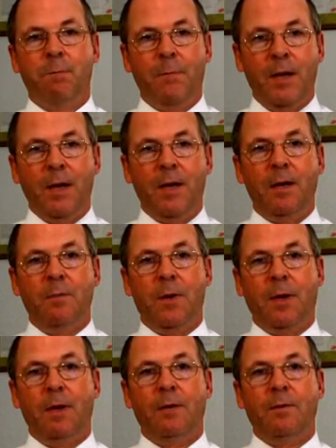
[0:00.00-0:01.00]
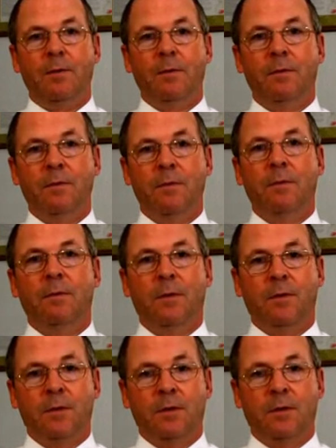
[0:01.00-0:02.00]
Billion pounds.
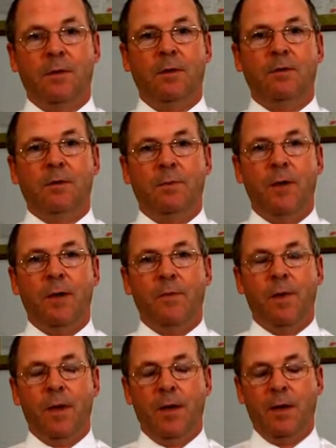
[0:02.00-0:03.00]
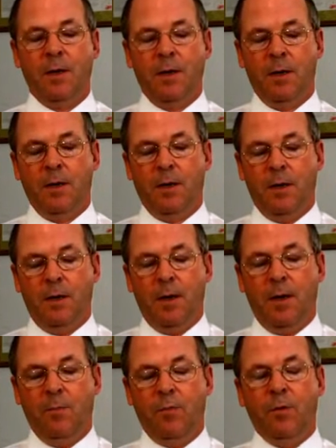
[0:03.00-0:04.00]
That's a serious amount of money.
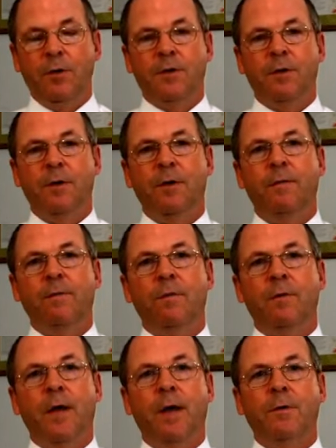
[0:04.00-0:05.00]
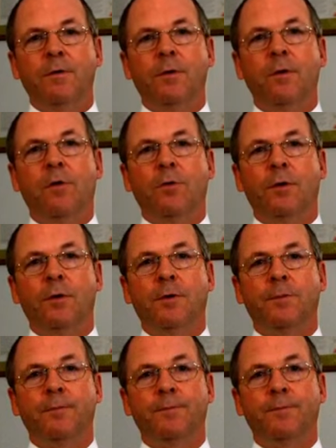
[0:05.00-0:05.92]
And it employs 34,000 doctors.